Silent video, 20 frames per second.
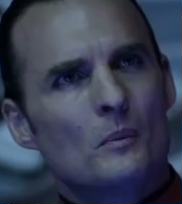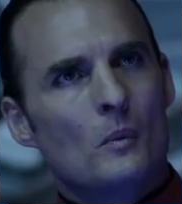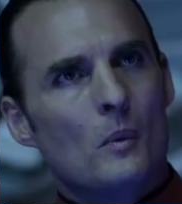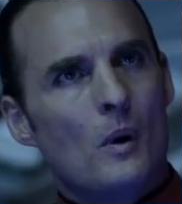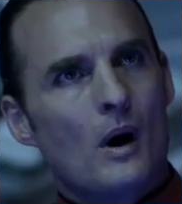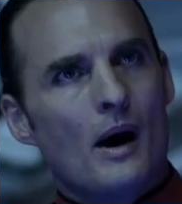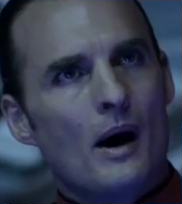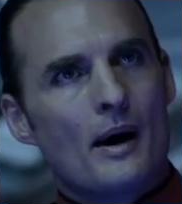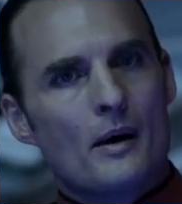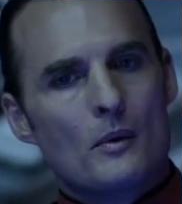
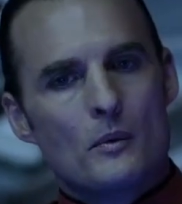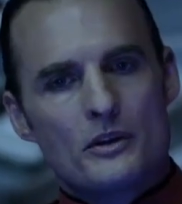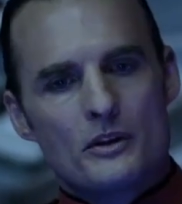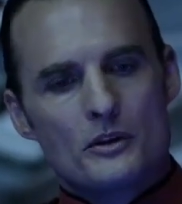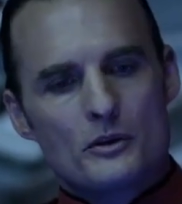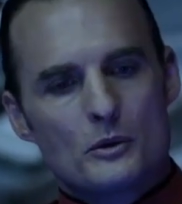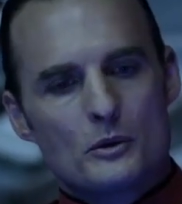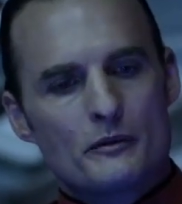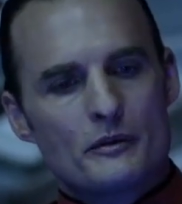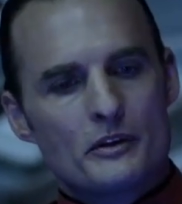Why, when the
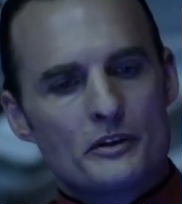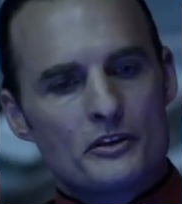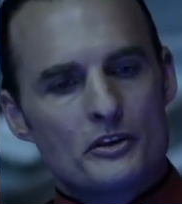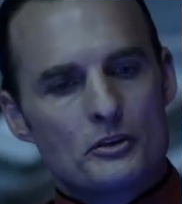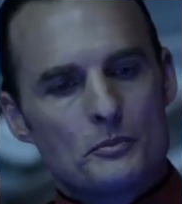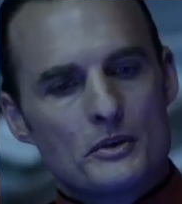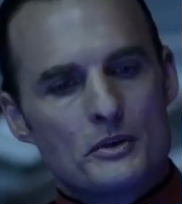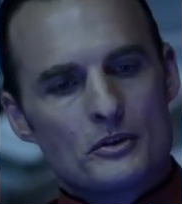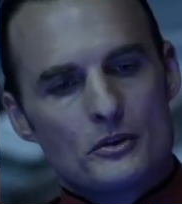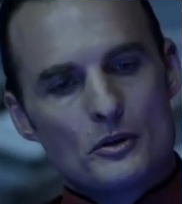universe has
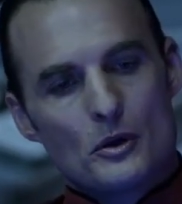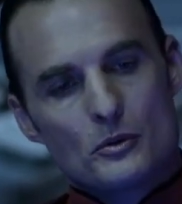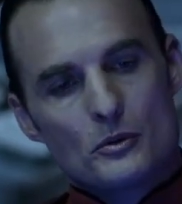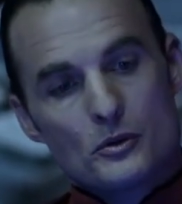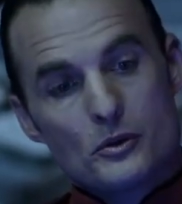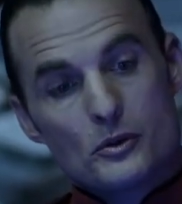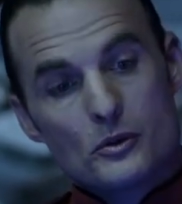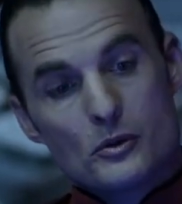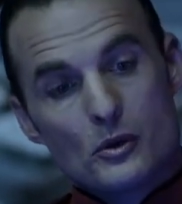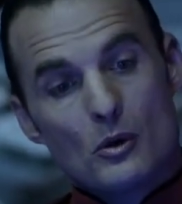bestowed
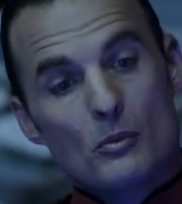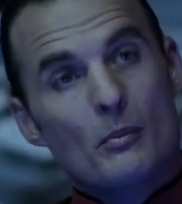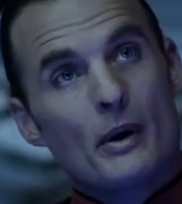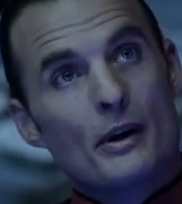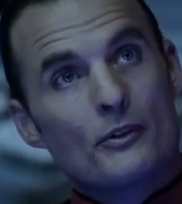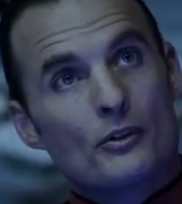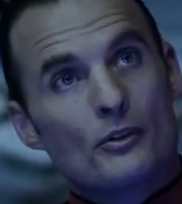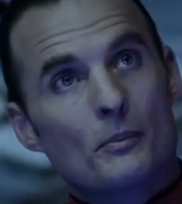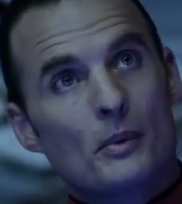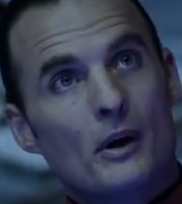so
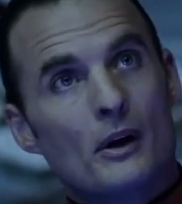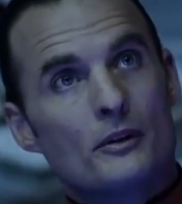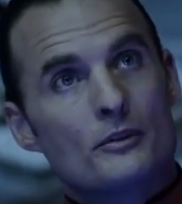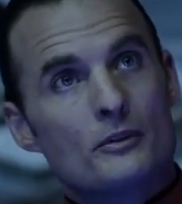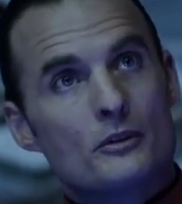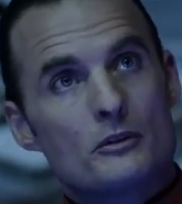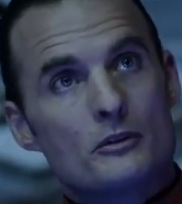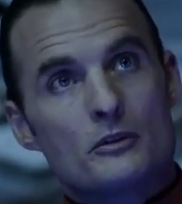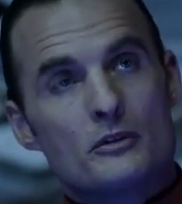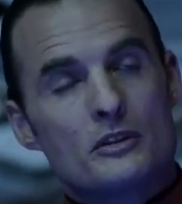much upon
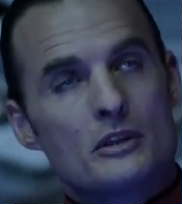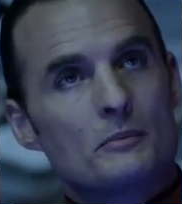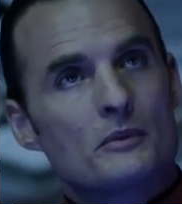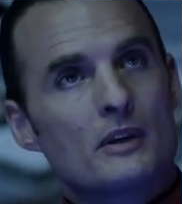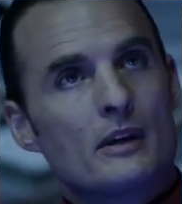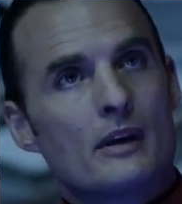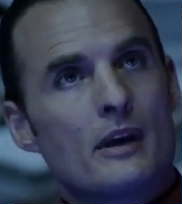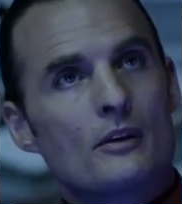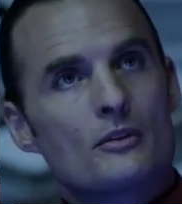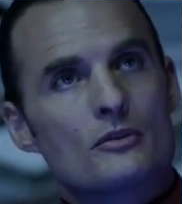you, you seem to
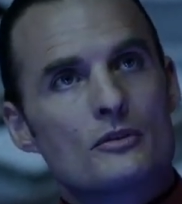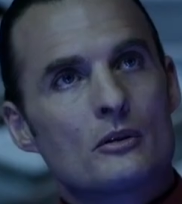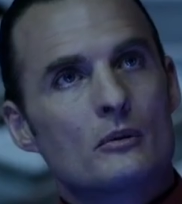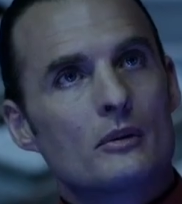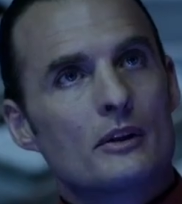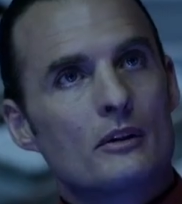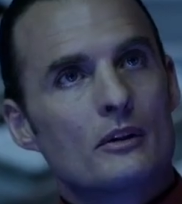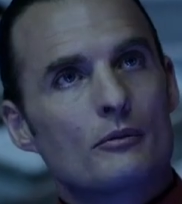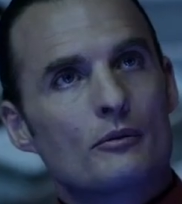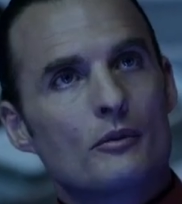care so little